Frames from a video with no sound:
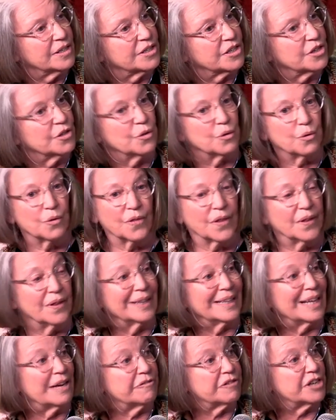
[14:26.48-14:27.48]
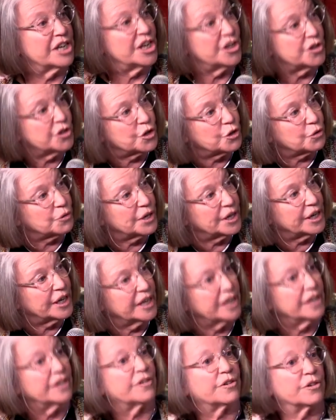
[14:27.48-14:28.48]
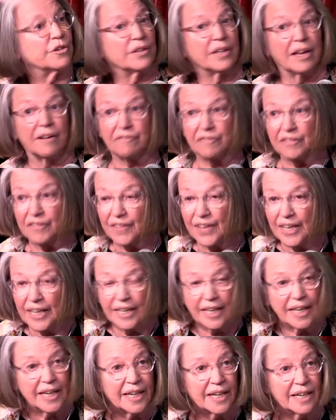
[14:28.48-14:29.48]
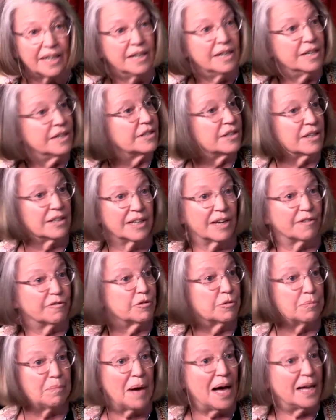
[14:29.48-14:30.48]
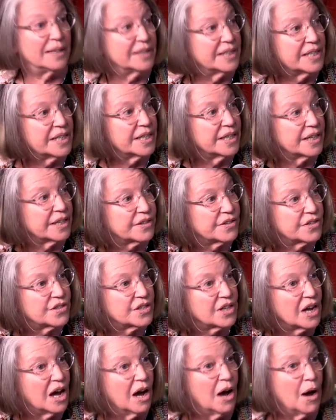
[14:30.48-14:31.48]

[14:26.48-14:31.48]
to left history, to left thinking, to left politics.